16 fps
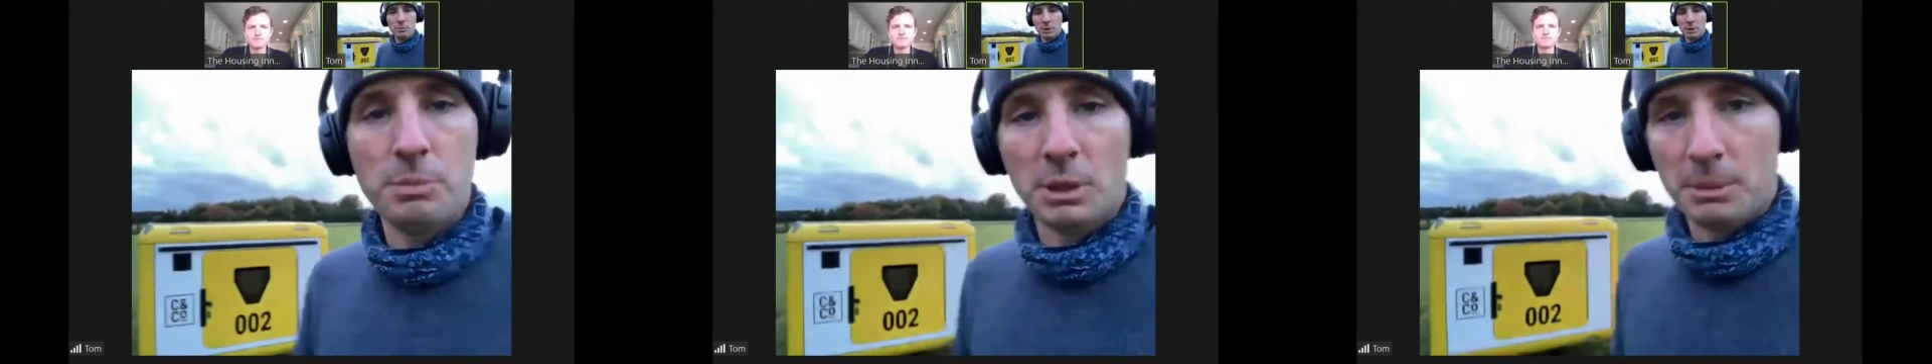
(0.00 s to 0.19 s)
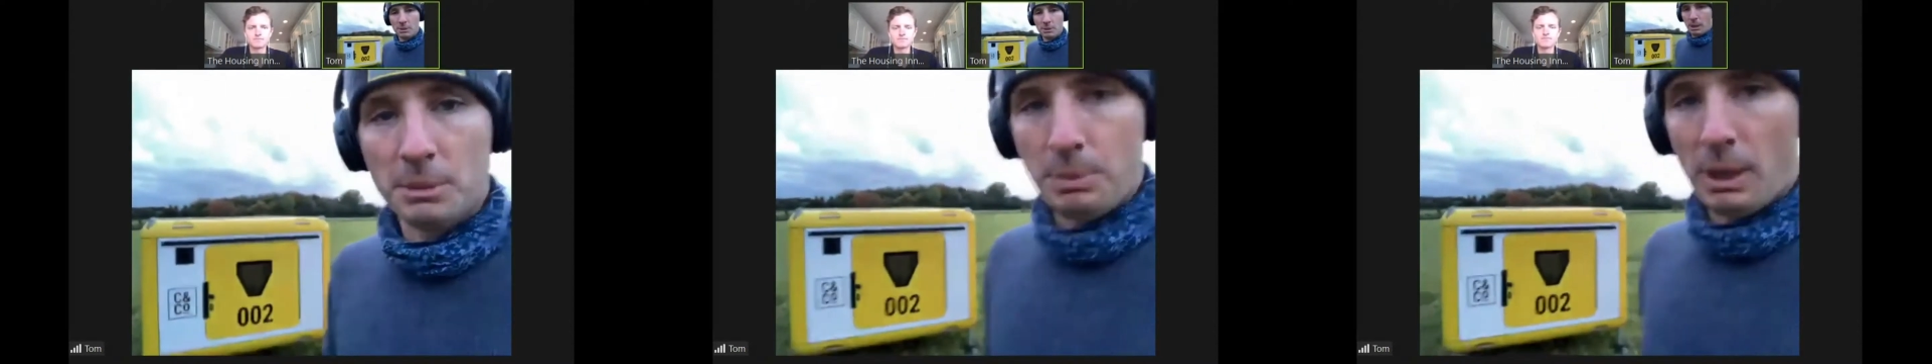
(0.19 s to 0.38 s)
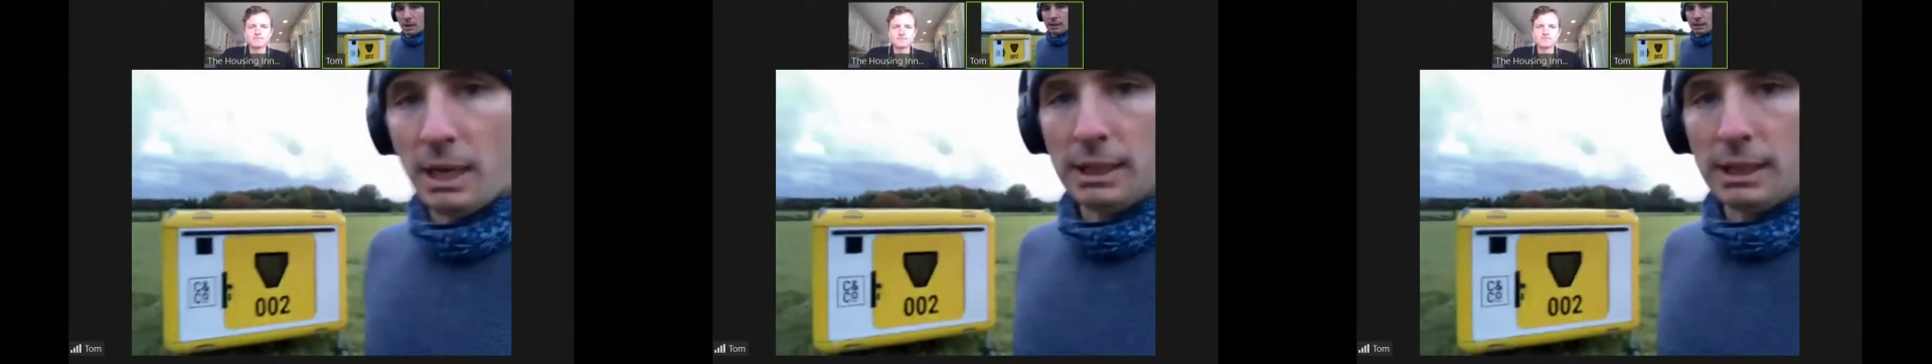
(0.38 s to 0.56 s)

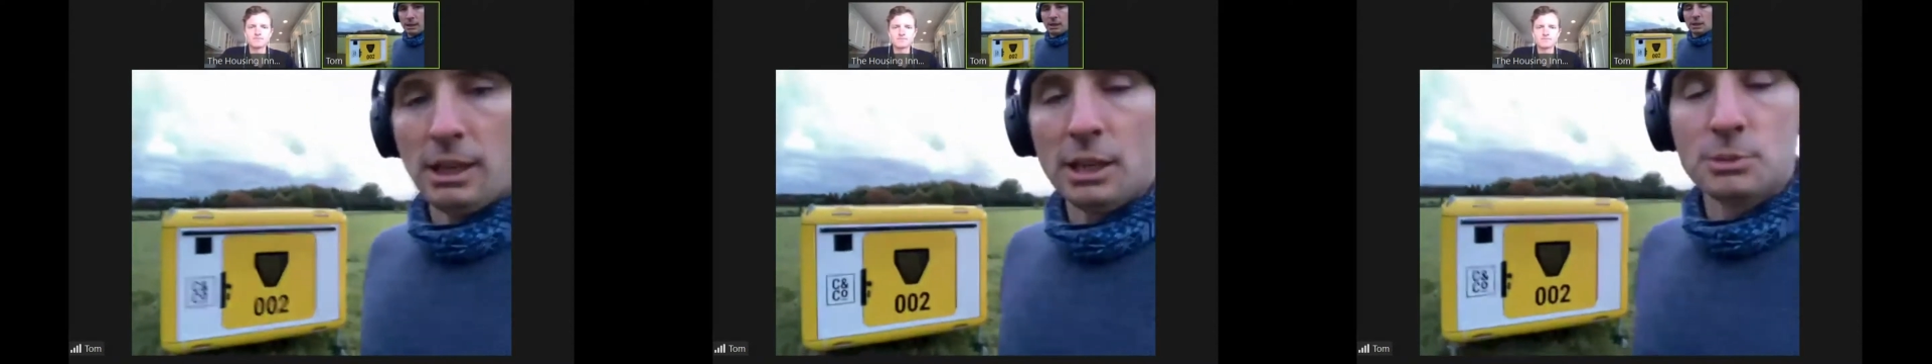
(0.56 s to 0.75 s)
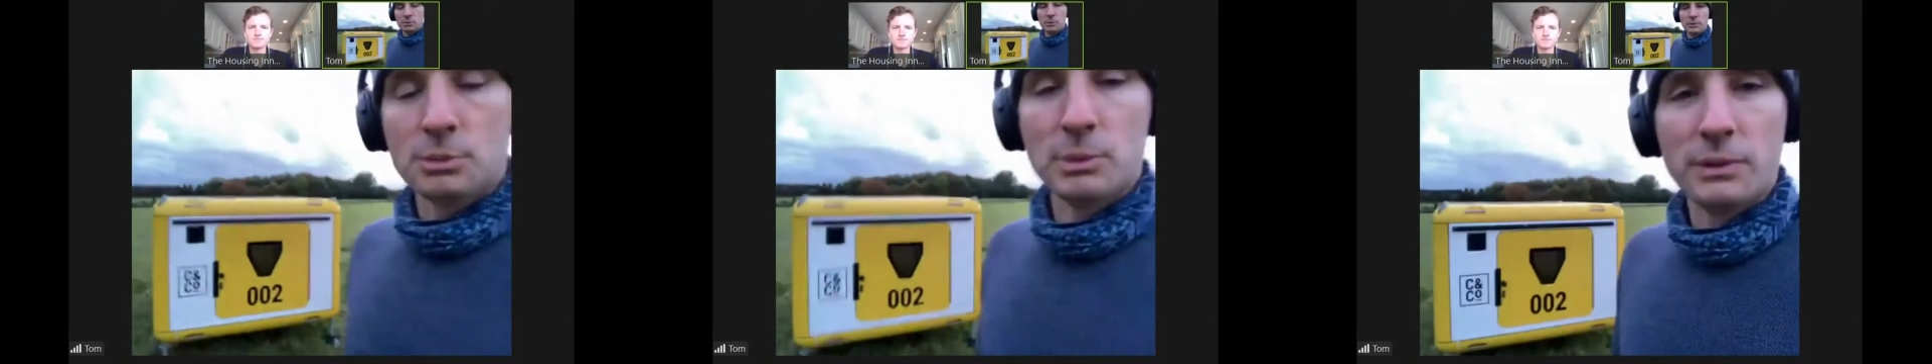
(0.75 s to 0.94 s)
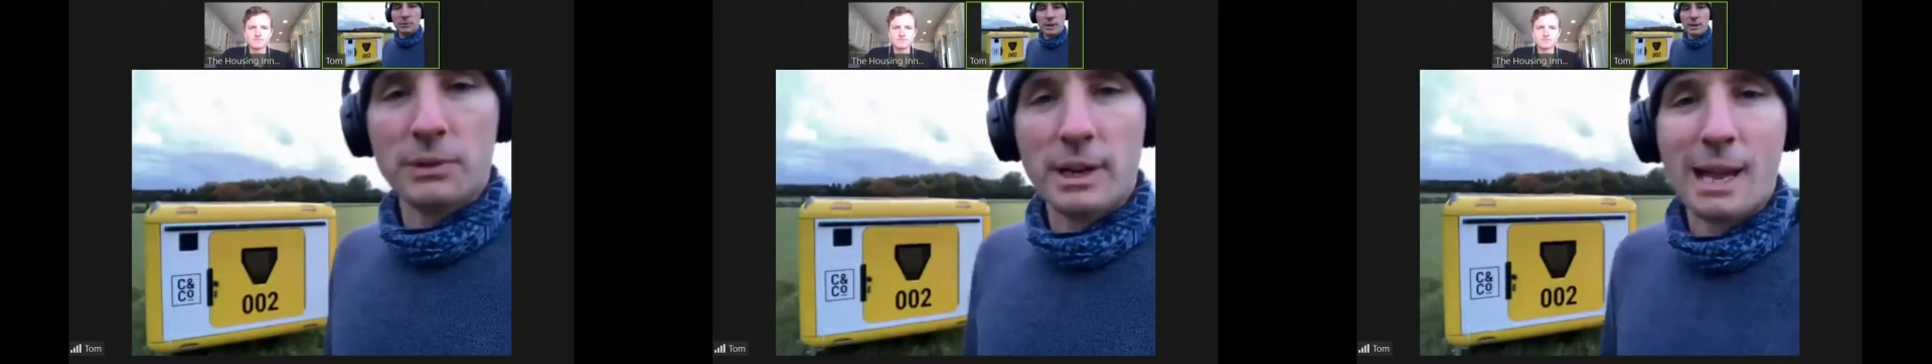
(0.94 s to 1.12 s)
but by and large,
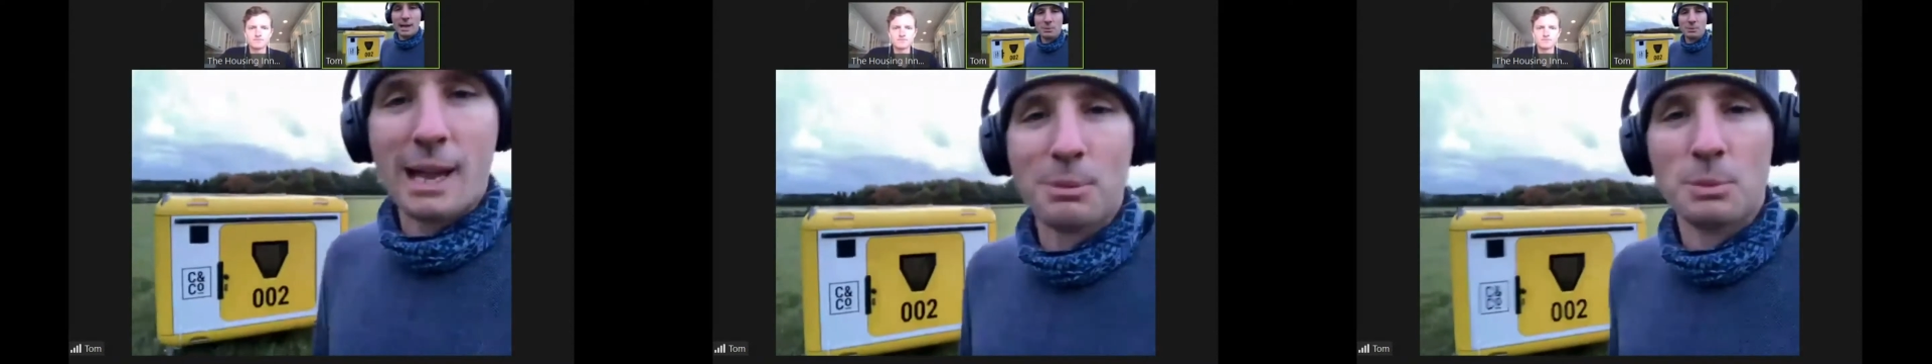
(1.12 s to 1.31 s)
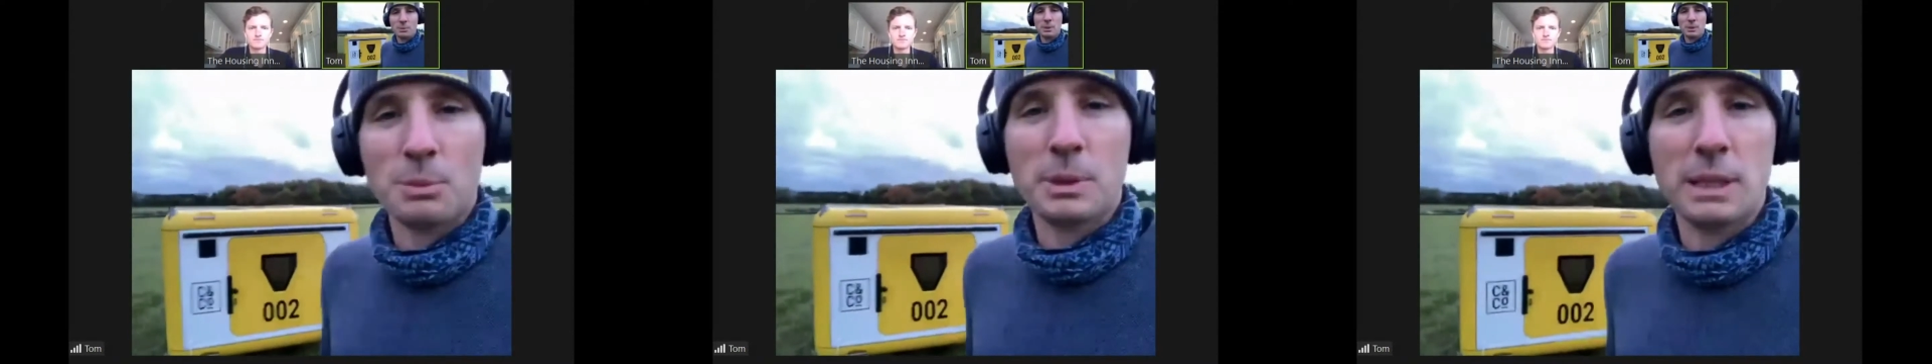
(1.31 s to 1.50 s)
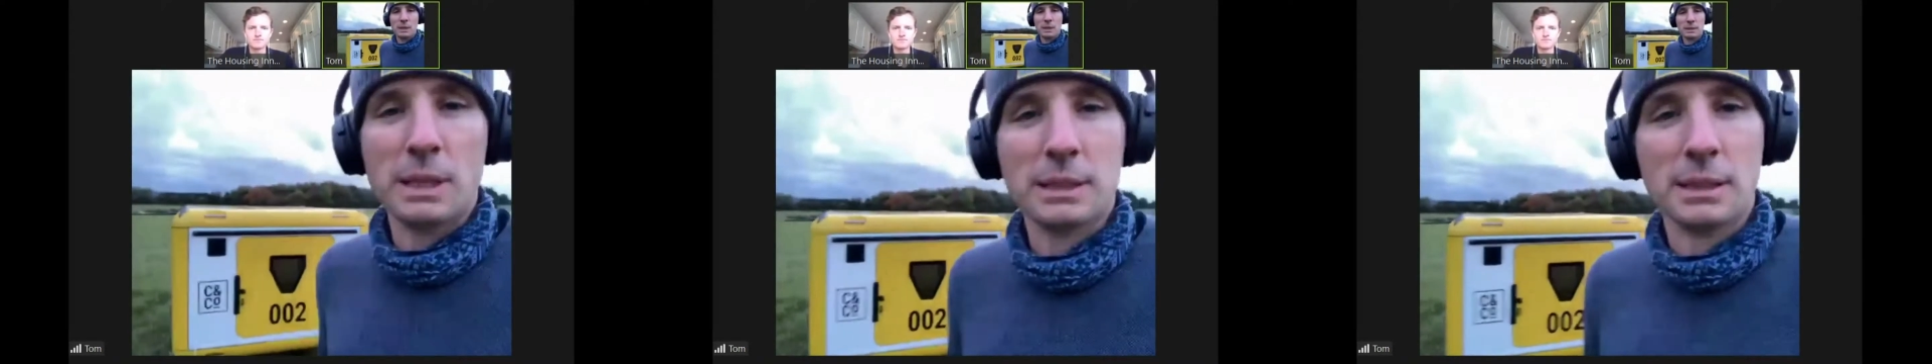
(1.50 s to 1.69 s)
we're very happy
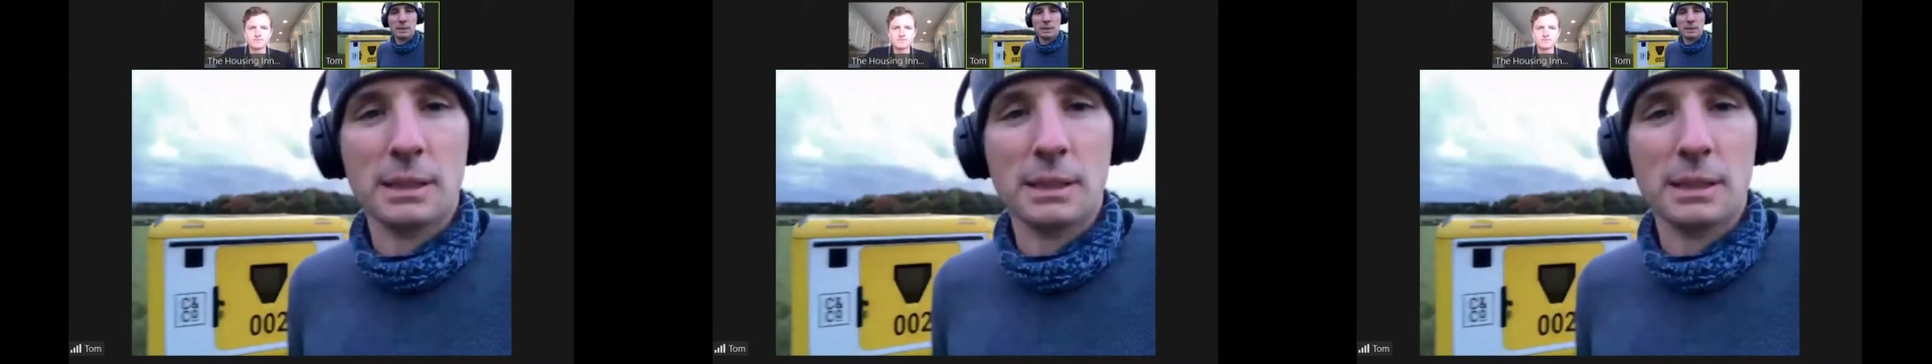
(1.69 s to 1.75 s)
with it.